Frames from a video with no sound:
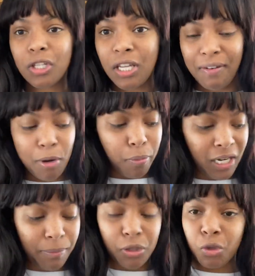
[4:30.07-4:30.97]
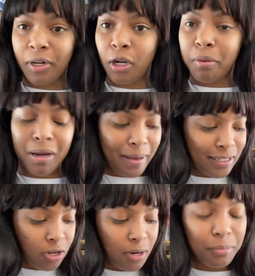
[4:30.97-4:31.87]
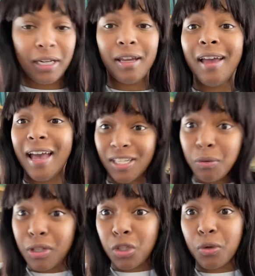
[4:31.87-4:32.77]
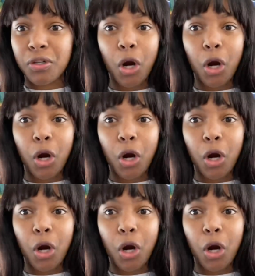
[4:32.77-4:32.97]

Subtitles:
if I'm opening up the store, I don't put my mask on, but as soon as the stores are